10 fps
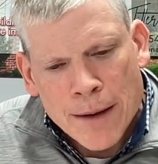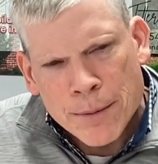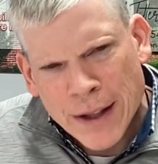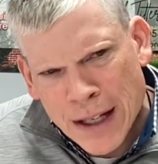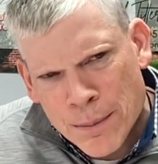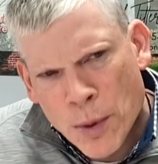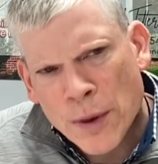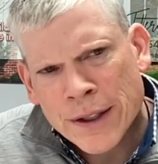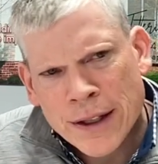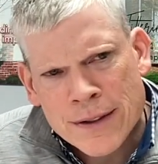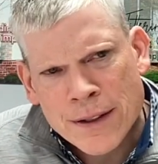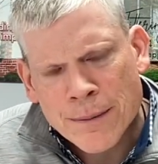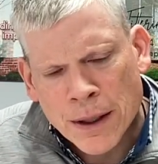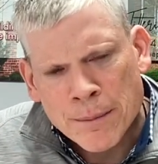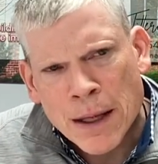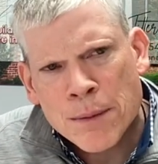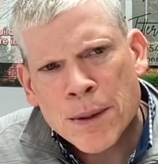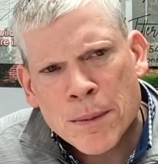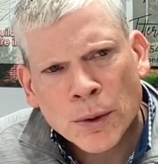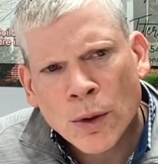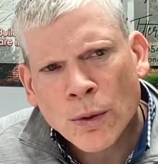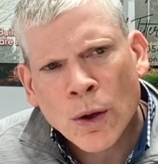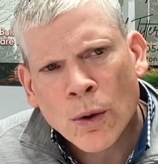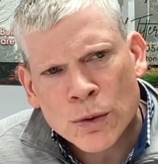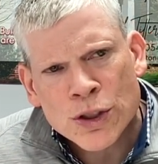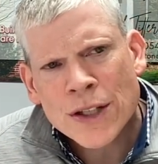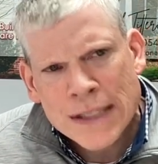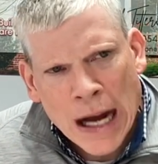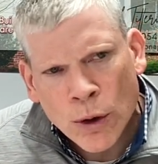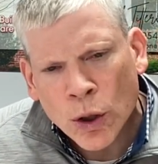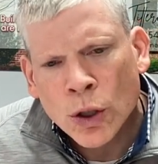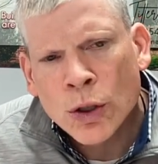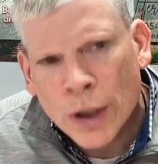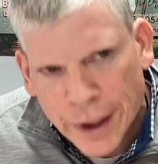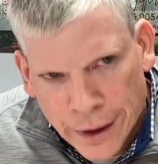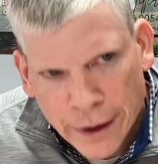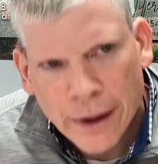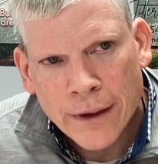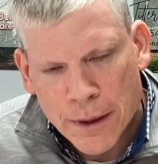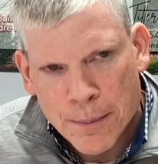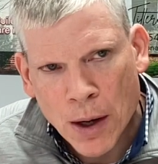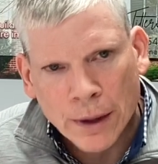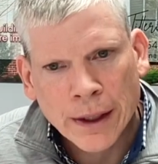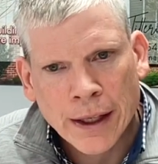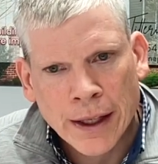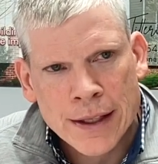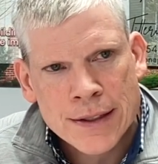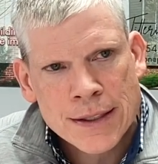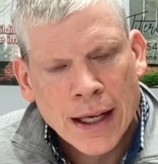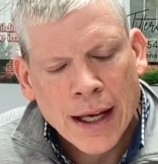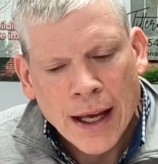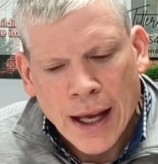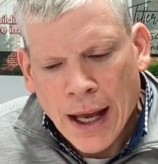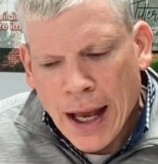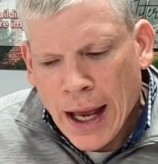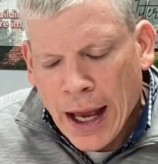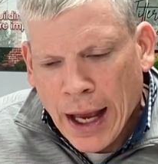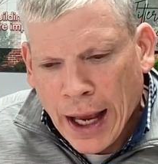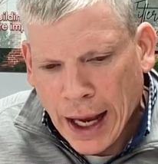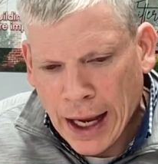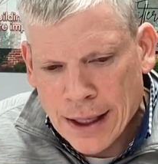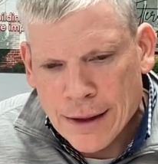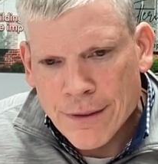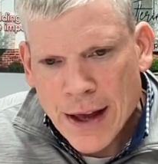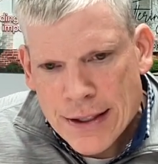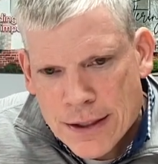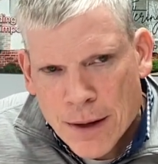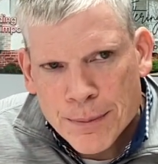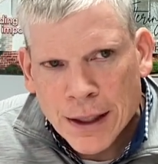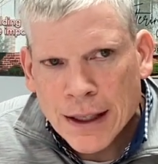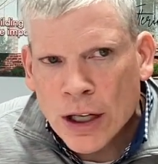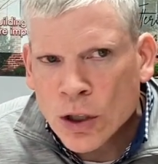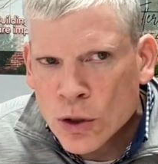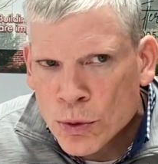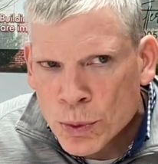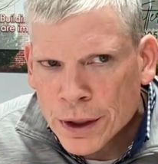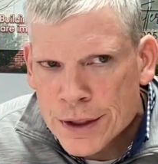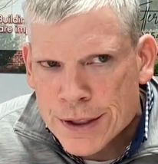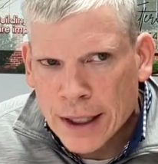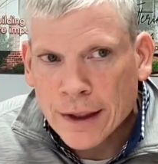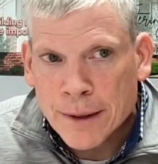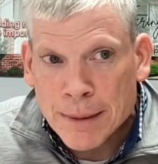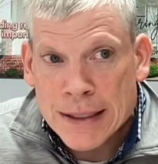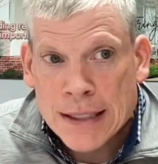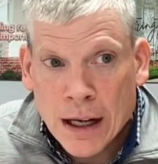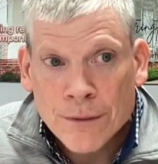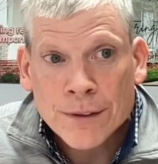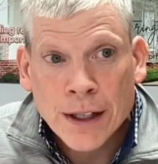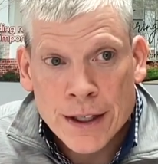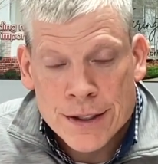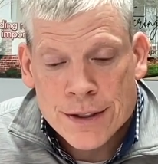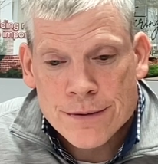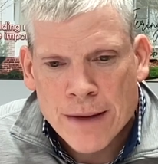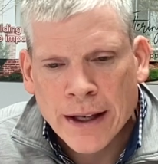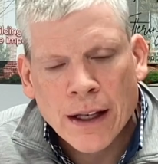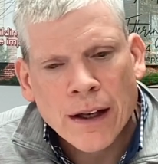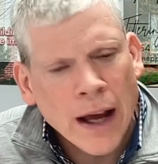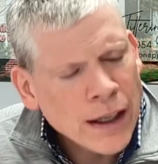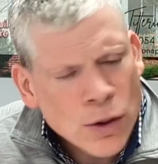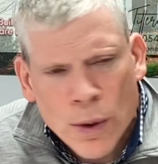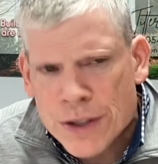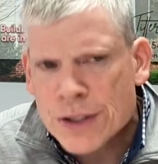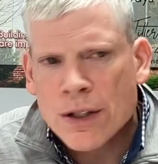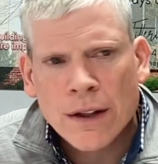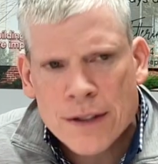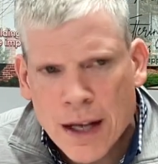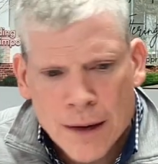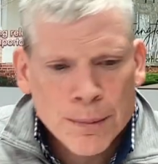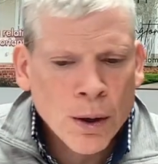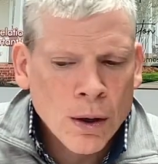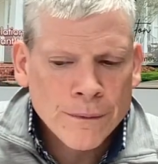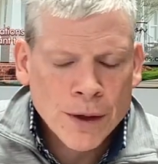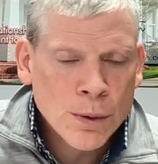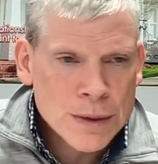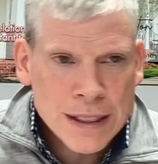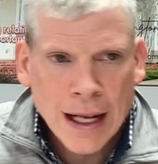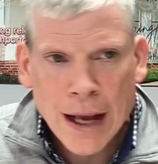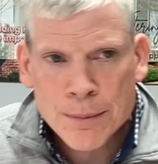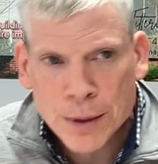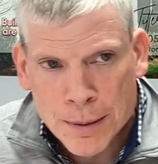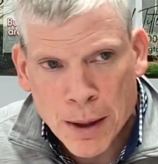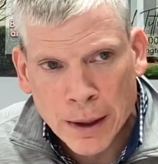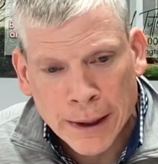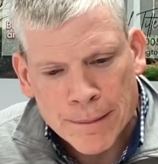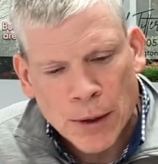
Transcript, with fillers: But then he pointed out something many people don't know just how good the market is. And that's something that a good real estate like myself does. I get I get questions all the time, Paul. You know what's going to happen with the market?